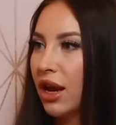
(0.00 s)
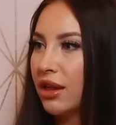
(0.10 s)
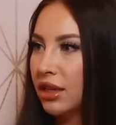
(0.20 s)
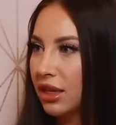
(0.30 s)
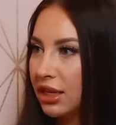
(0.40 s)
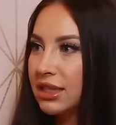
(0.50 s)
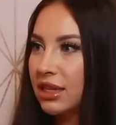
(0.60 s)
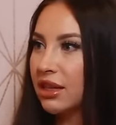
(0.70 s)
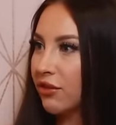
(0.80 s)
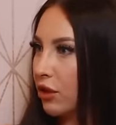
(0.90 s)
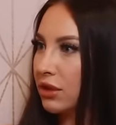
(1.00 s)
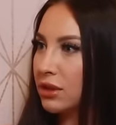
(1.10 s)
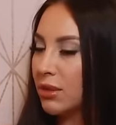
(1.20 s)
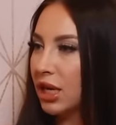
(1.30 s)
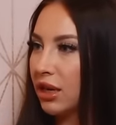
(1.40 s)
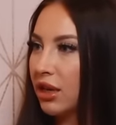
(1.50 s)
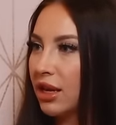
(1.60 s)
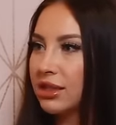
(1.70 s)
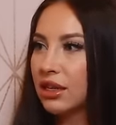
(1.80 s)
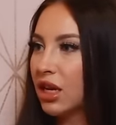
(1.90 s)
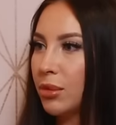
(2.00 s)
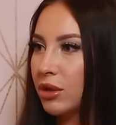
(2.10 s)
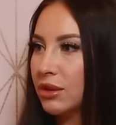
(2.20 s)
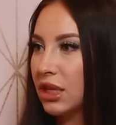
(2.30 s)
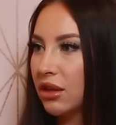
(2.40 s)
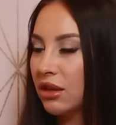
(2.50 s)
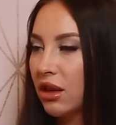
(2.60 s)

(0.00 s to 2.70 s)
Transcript: and then he sent that photo to me. And I said, "Can I post it?"